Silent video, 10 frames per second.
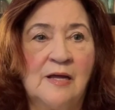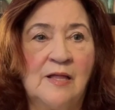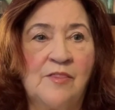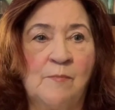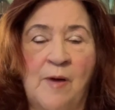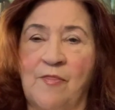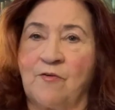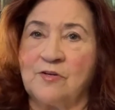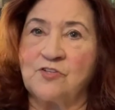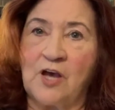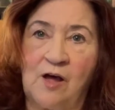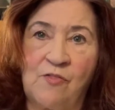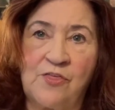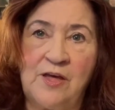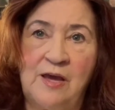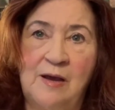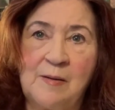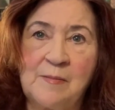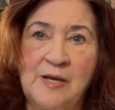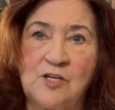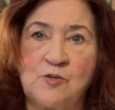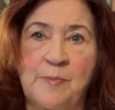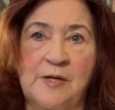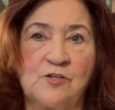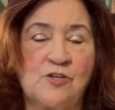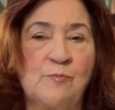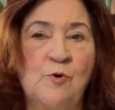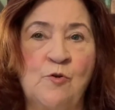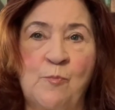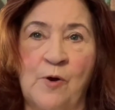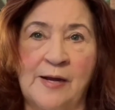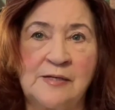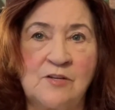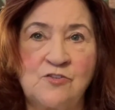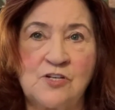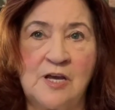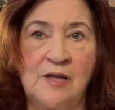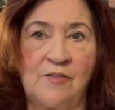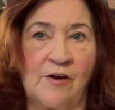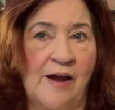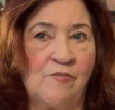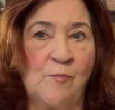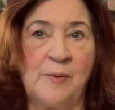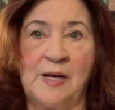the mother is healthy, it's been a smooth pregnancy, there haven't been